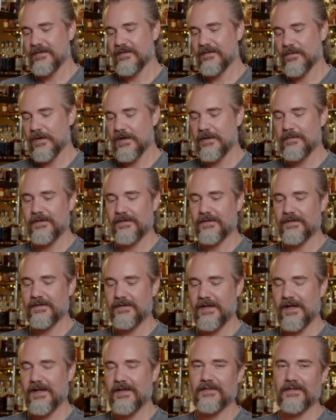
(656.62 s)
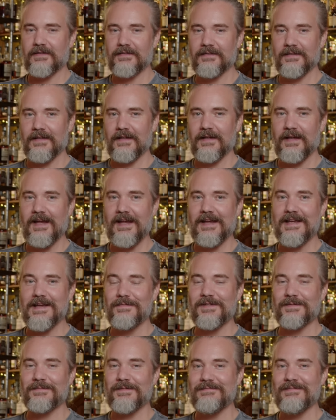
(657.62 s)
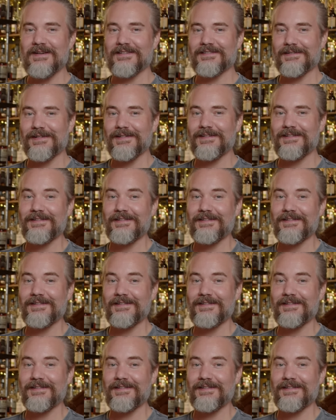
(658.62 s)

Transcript: Remus, yes. Yes. Hey, yes. MGP makes good